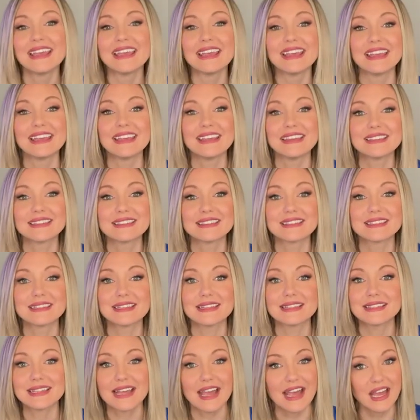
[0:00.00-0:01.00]
his
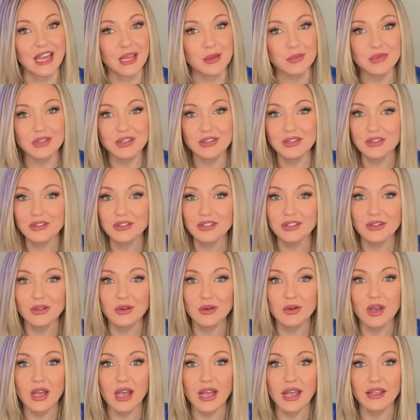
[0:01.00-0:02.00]
time here in
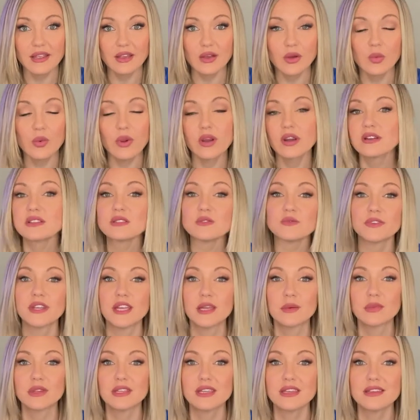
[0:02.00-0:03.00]
Ohio, where his
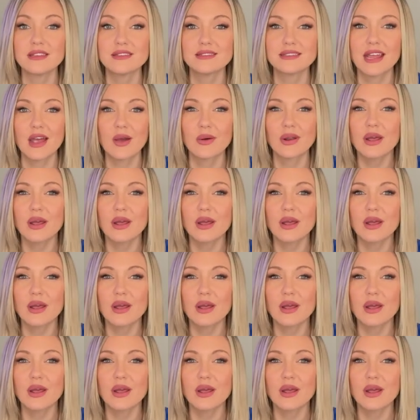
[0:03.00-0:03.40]
family is now.